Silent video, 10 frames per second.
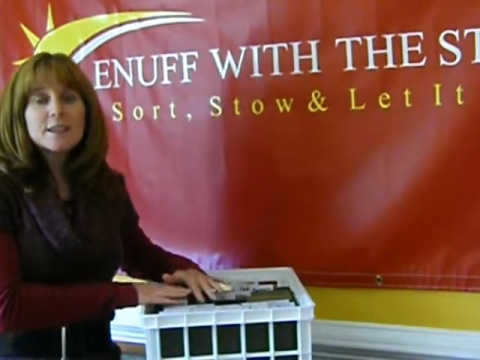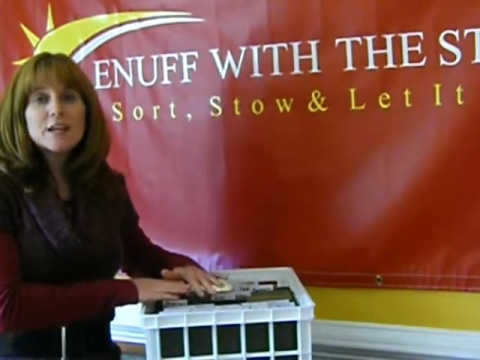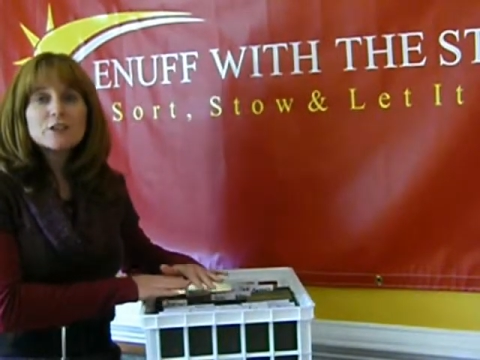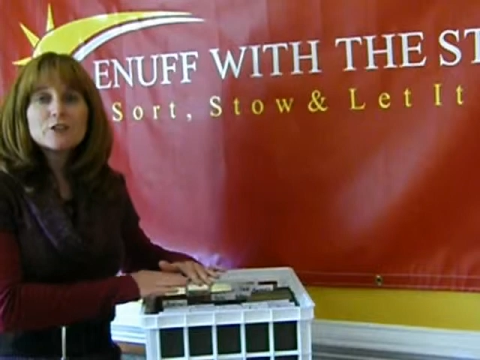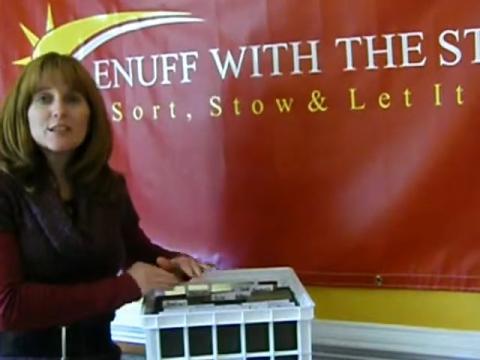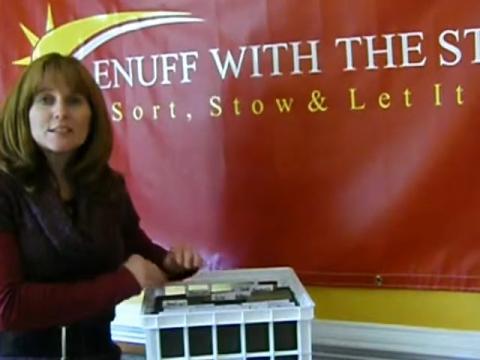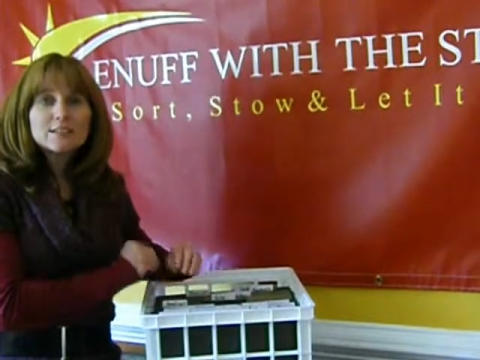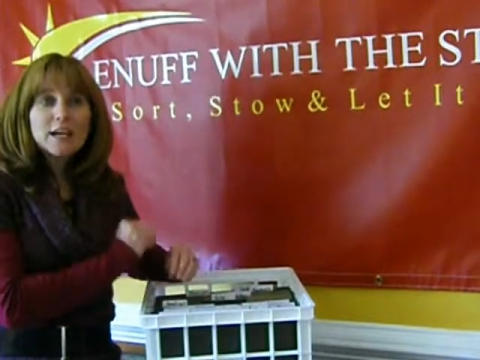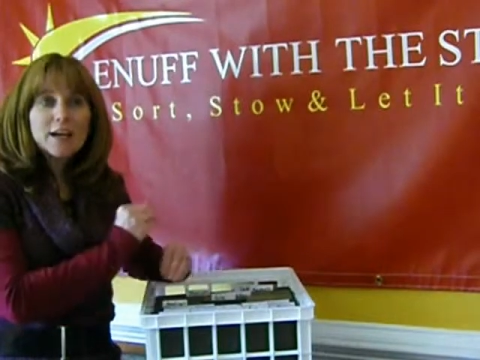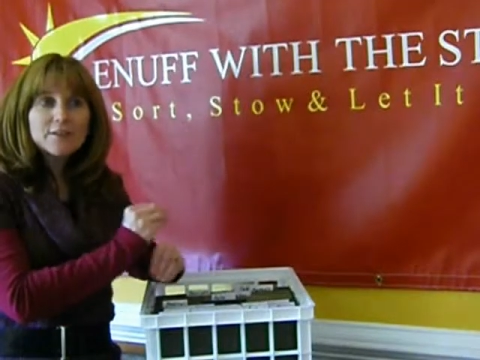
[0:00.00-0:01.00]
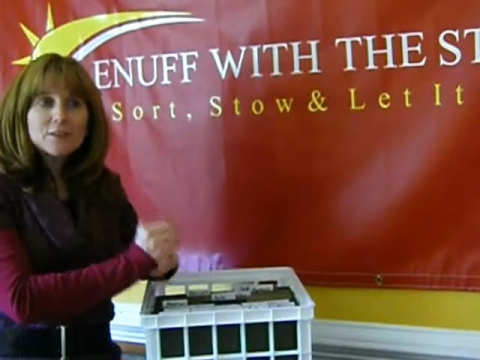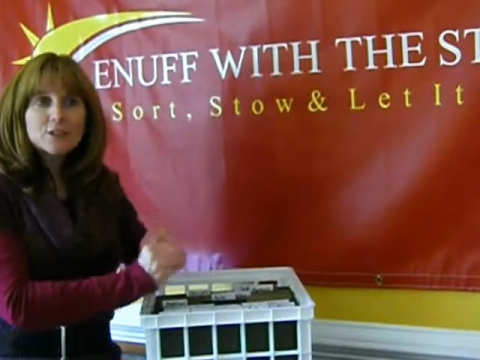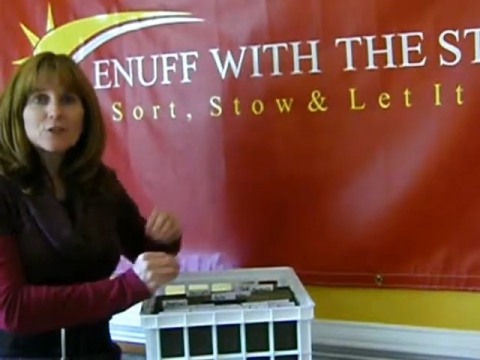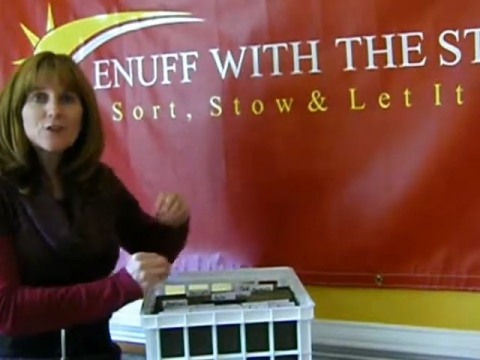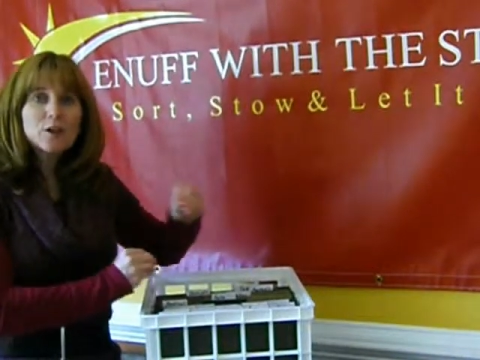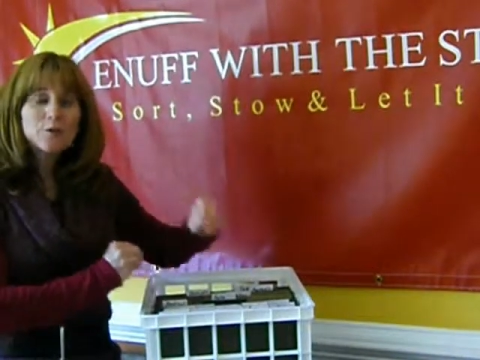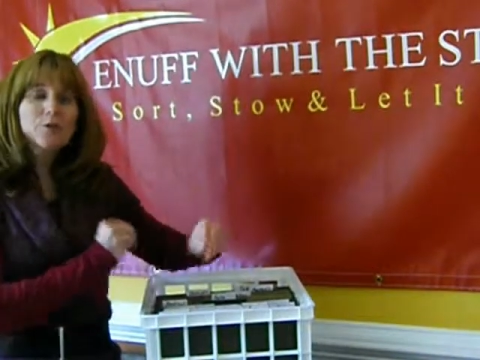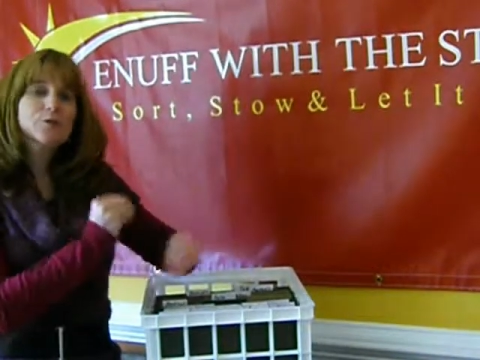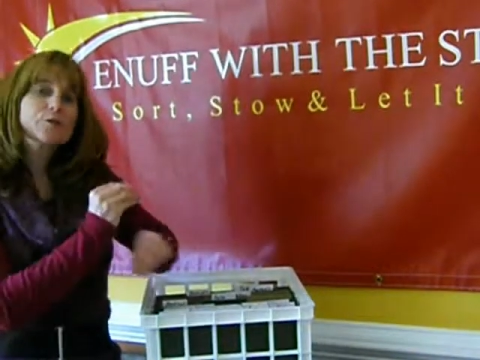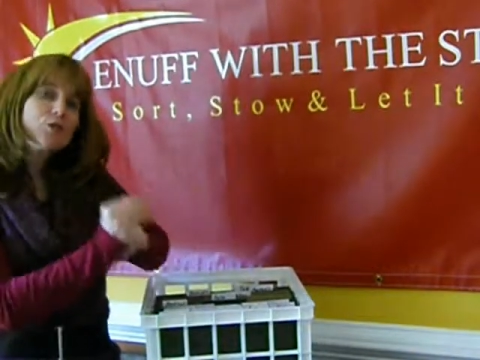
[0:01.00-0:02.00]
and you're not having to thumb
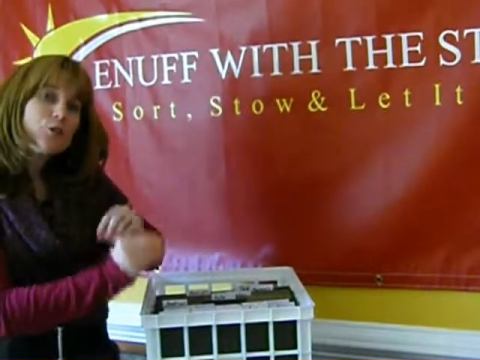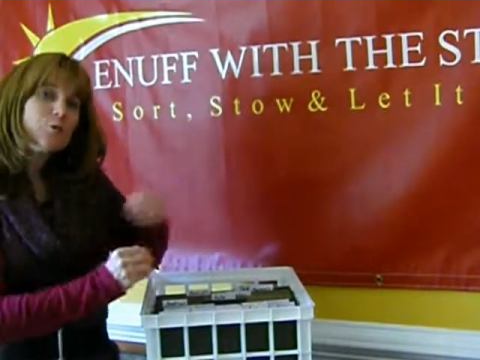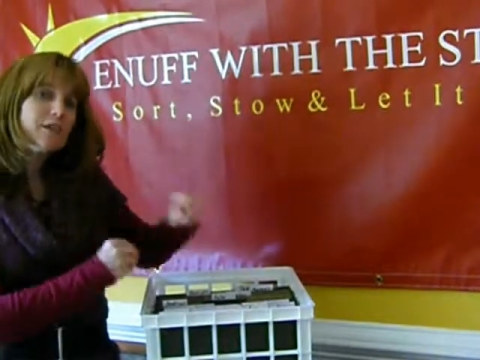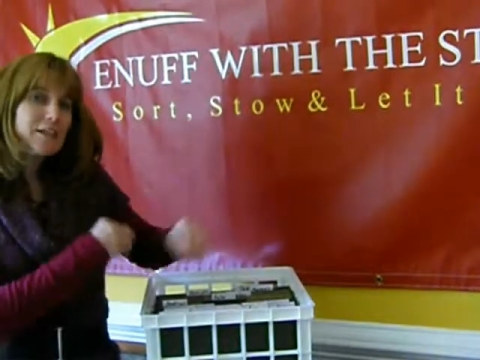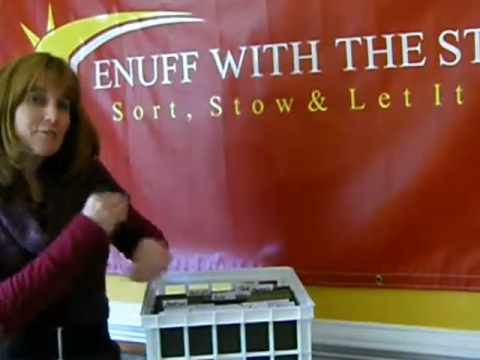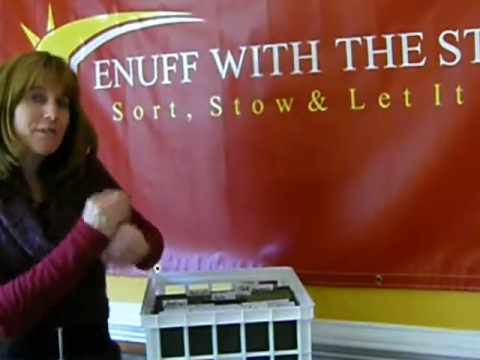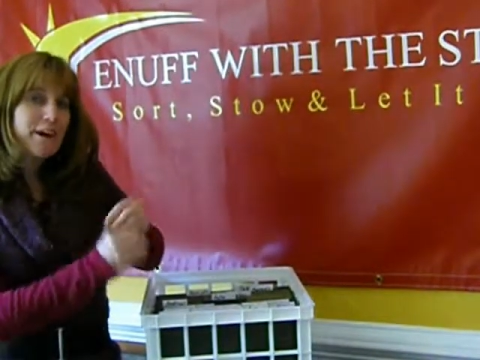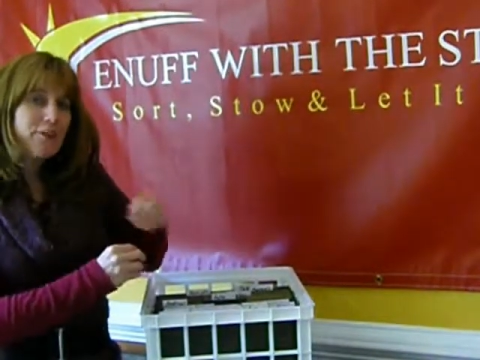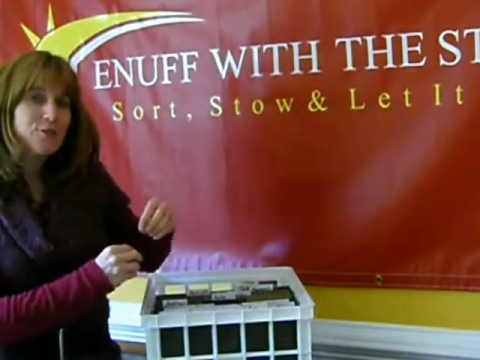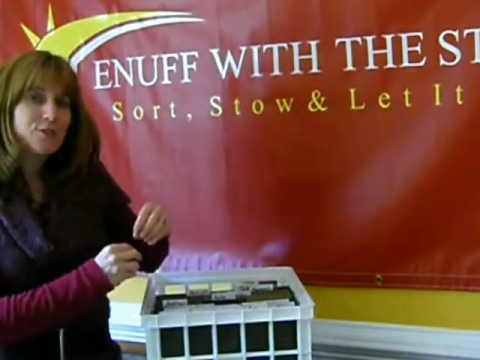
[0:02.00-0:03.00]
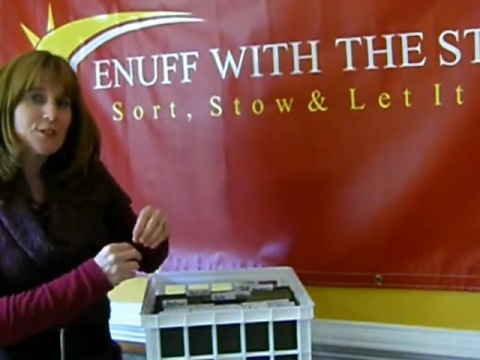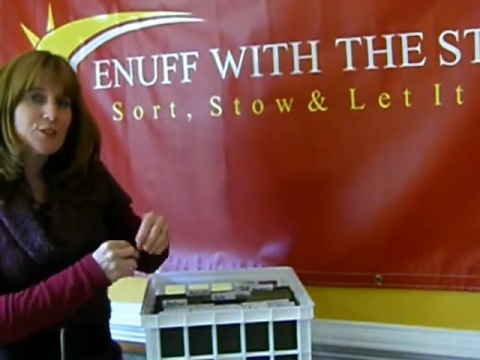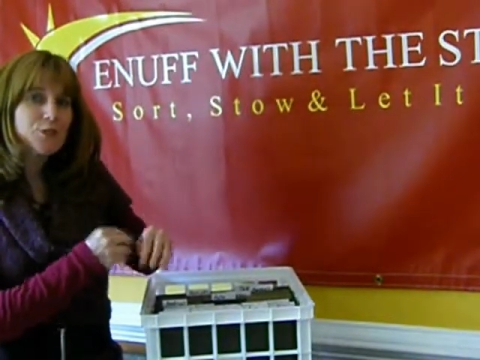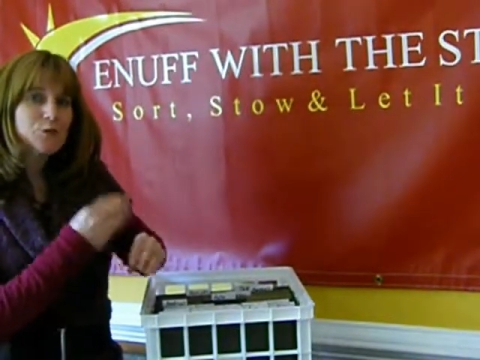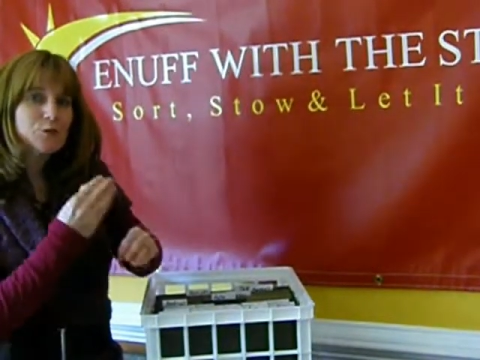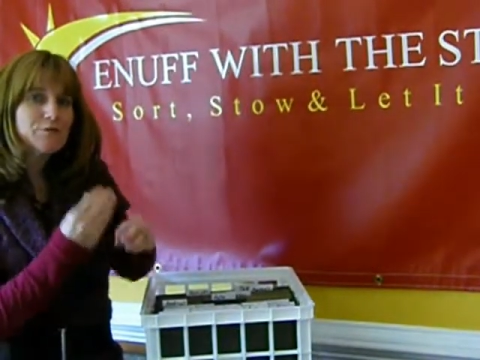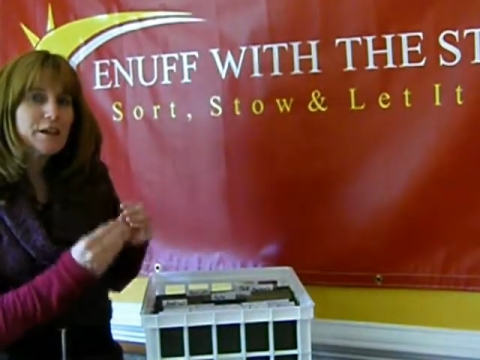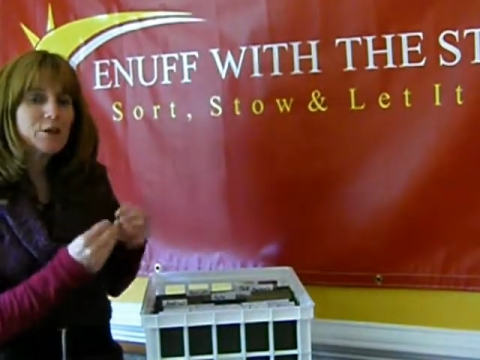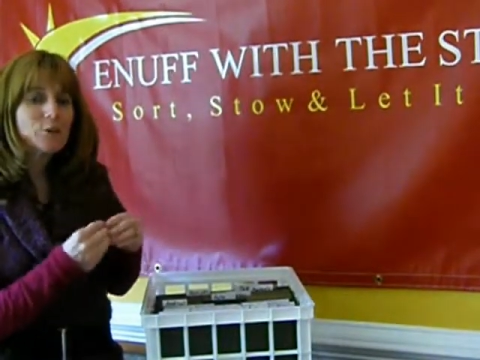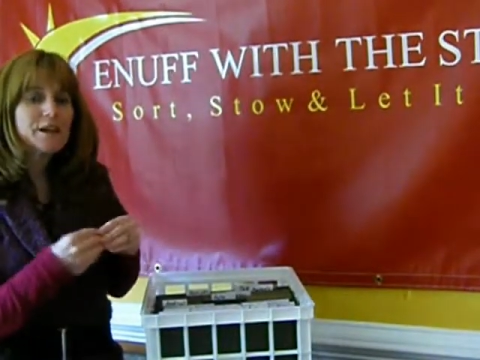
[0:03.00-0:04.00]
through too many files to
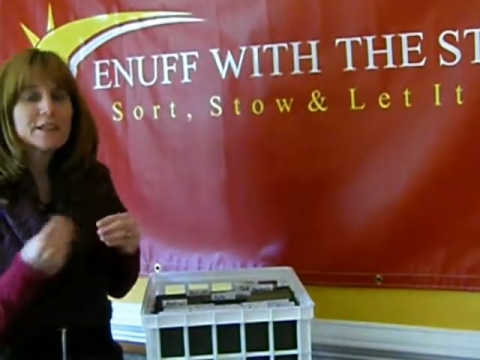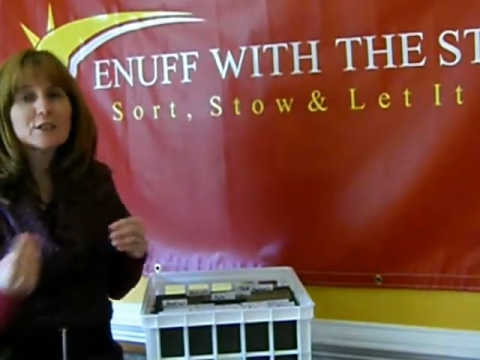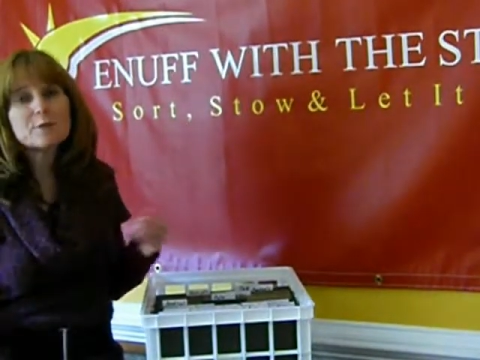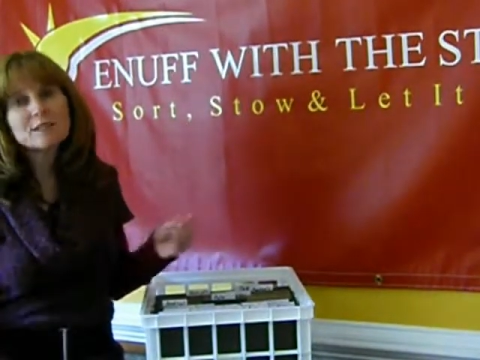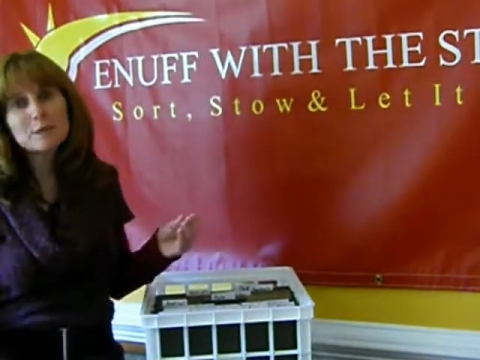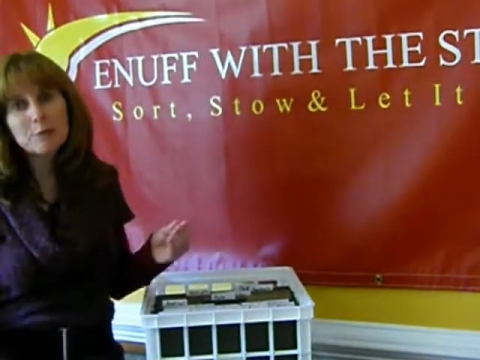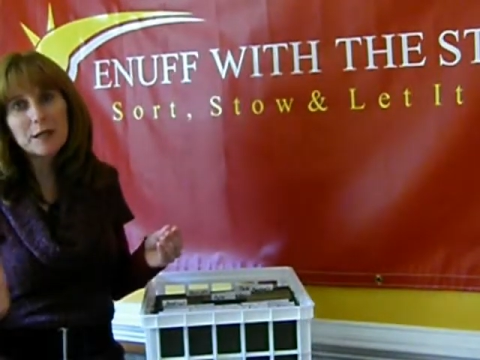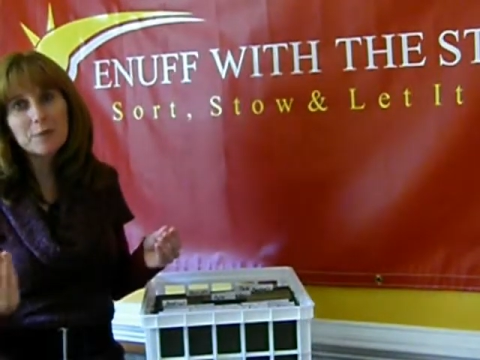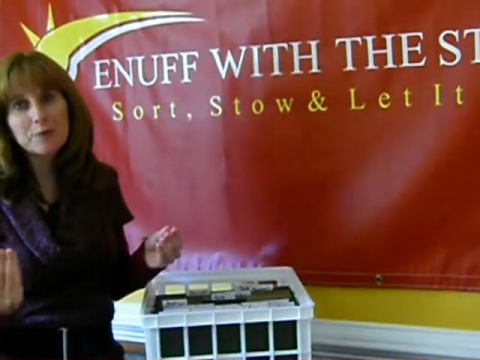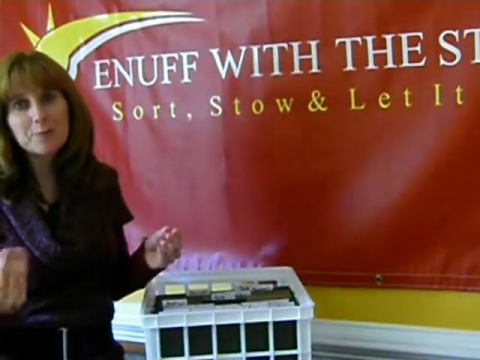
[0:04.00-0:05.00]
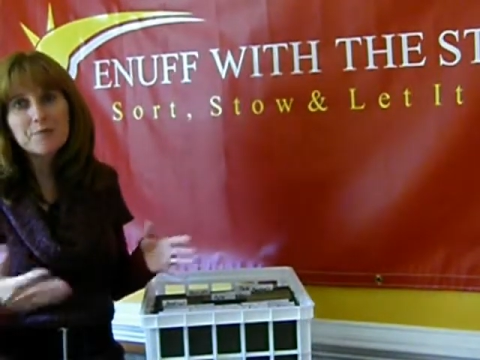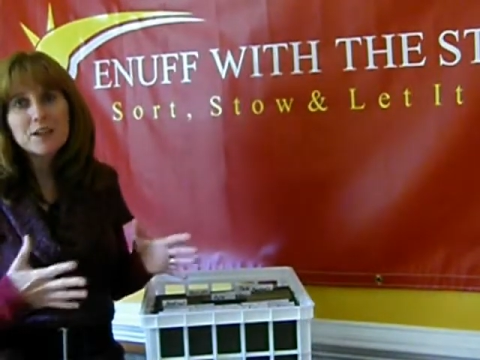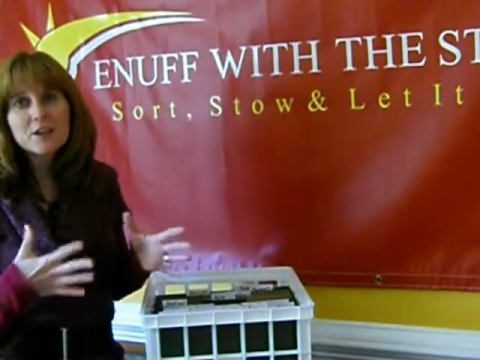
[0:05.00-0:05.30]
file away each piece of paper.